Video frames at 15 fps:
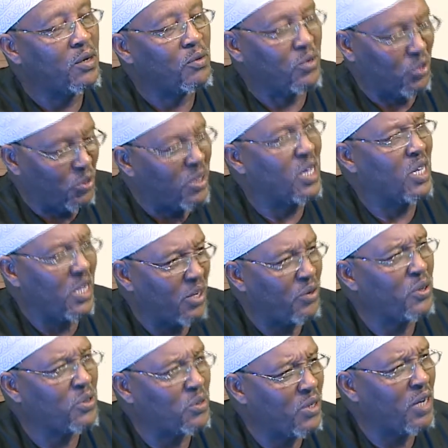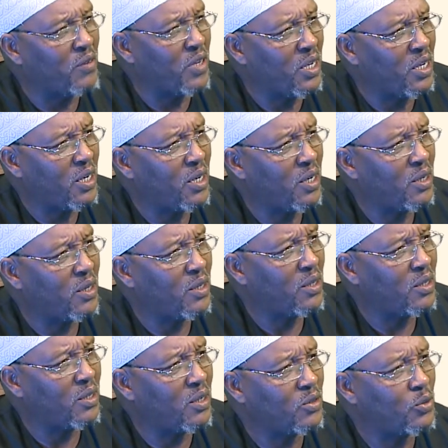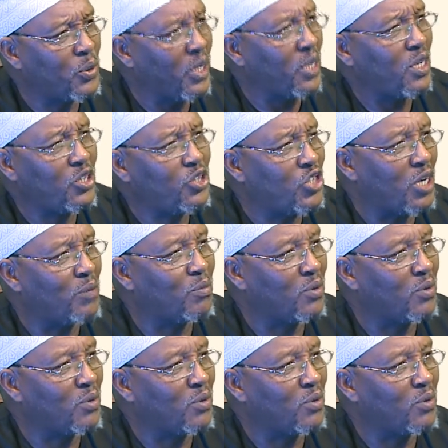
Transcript: do you think they're going to cover their hair, to wear the hijab?